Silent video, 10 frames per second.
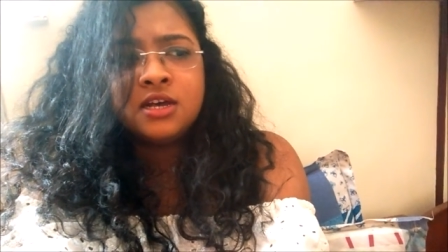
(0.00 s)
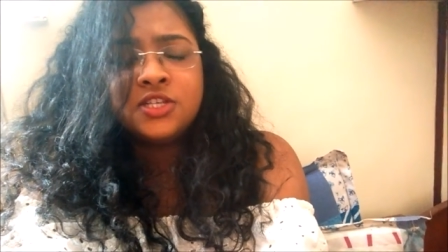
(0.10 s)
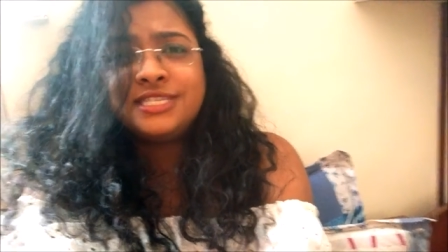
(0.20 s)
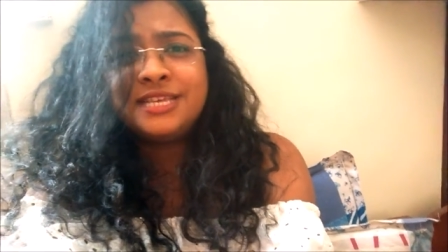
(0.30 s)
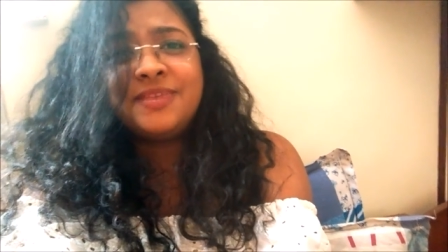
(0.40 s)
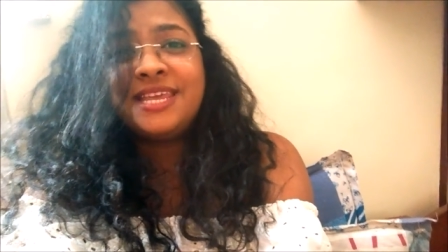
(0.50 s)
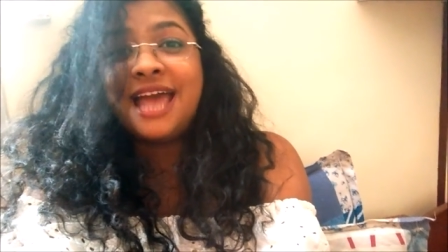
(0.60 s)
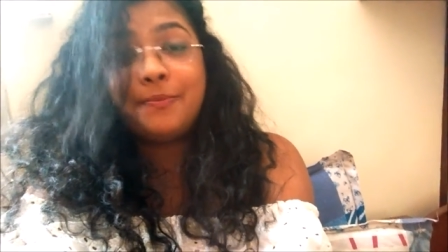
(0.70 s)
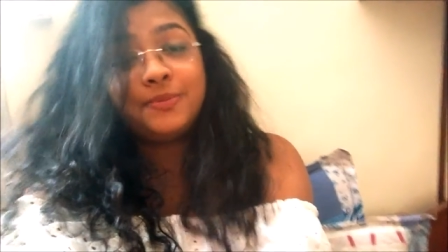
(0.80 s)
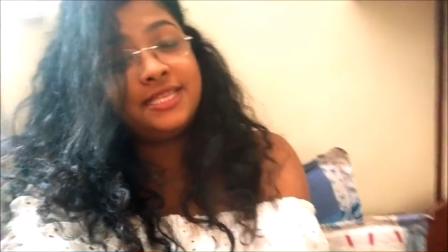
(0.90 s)
so something
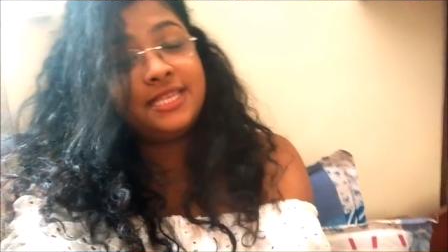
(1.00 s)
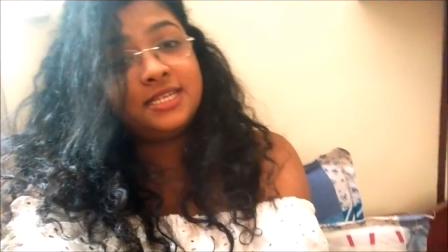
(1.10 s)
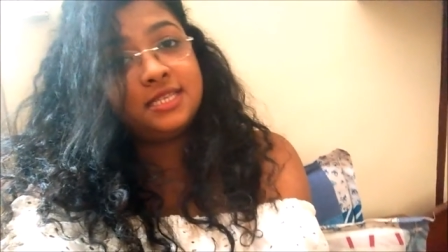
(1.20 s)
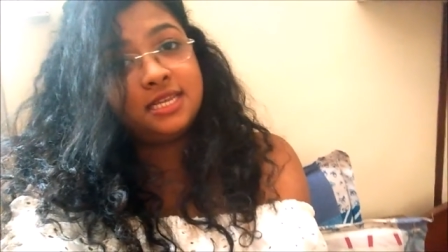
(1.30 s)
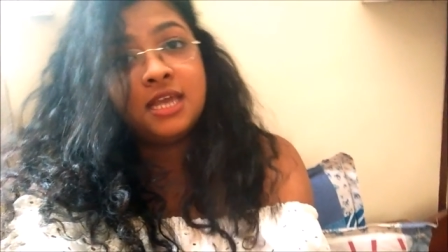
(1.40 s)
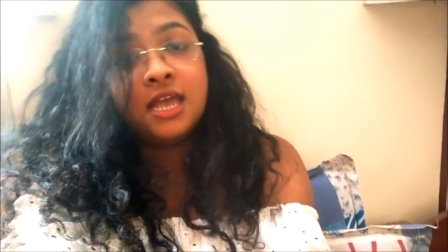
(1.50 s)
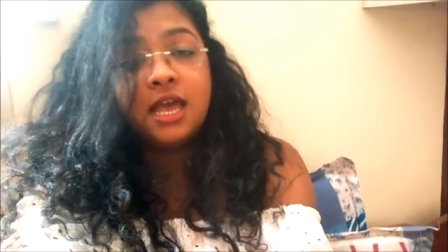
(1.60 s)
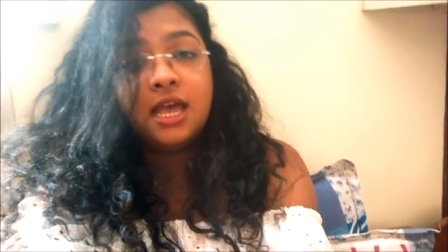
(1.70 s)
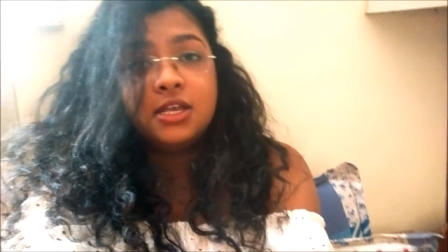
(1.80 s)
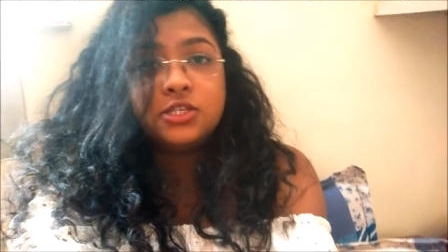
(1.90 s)
happened the other day.
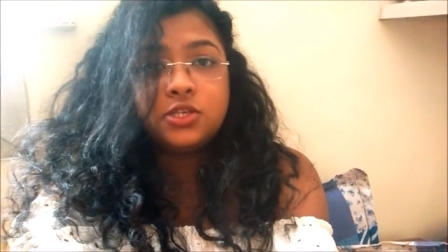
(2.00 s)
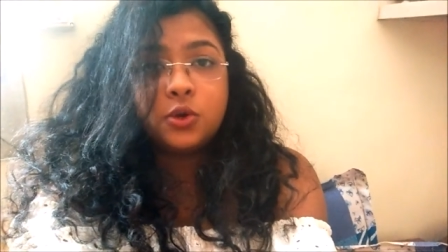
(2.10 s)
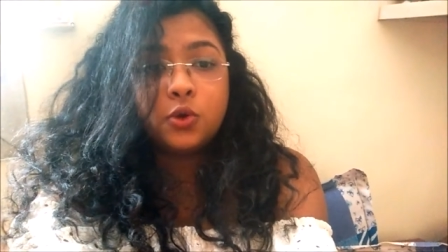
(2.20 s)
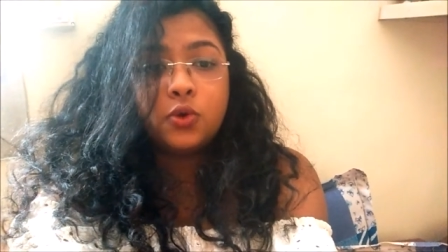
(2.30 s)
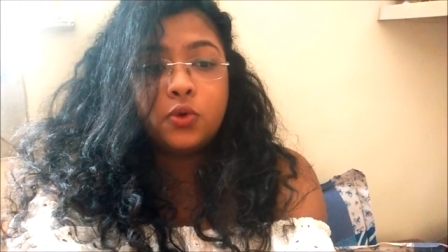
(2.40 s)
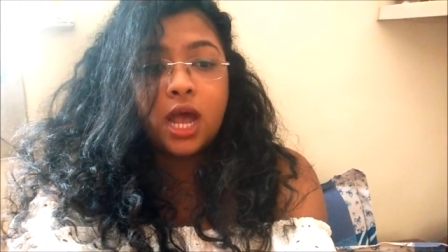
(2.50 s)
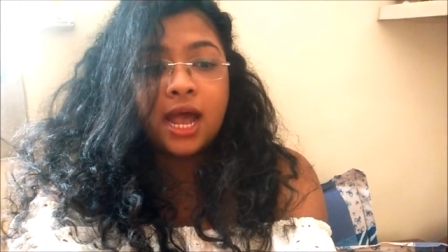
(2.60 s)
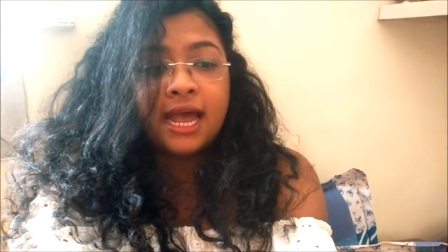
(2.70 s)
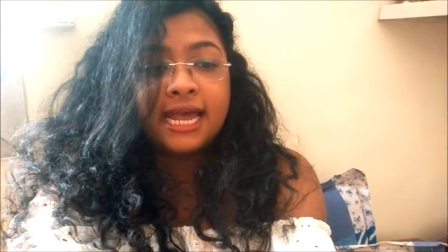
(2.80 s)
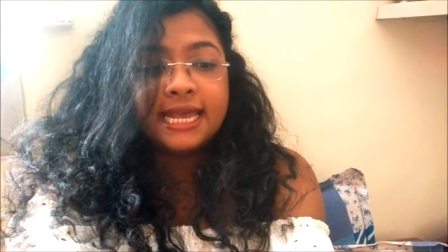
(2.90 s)
So
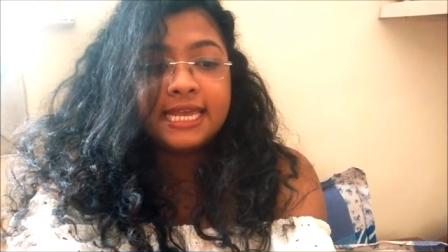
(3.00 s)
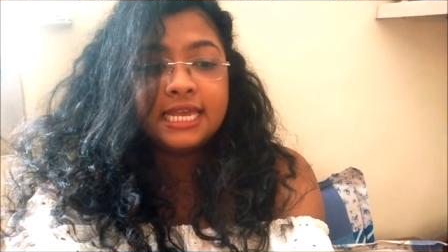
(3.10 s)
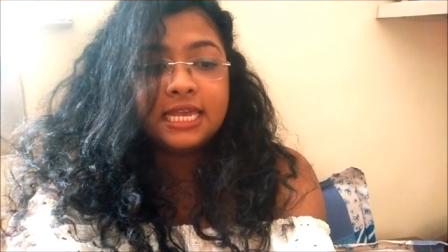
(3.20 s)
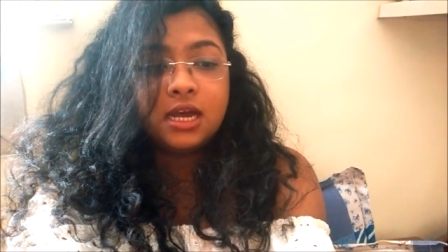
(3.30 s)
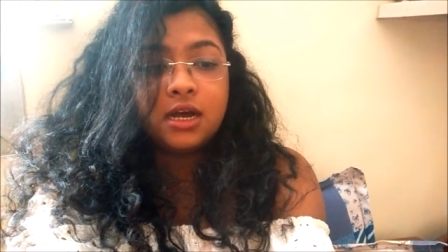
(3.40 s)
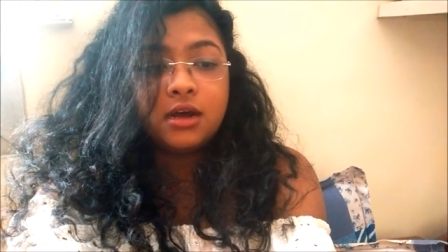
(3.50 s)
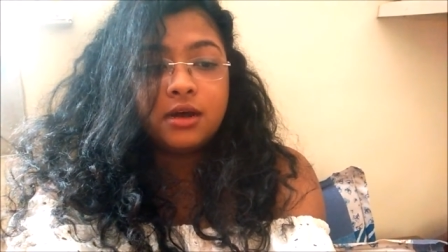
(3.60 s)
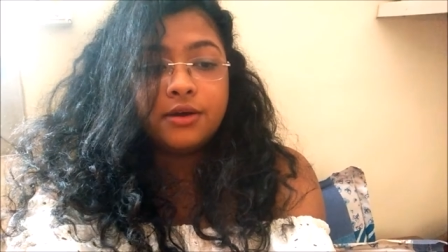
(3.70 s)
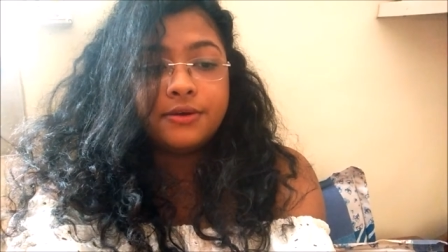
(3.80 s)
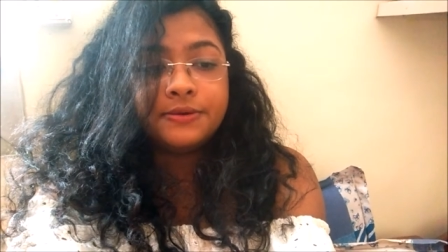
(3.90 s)

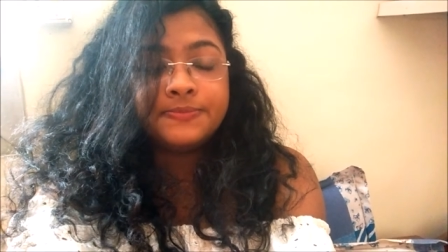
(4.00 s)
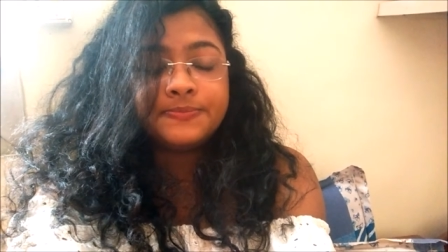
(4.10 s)
I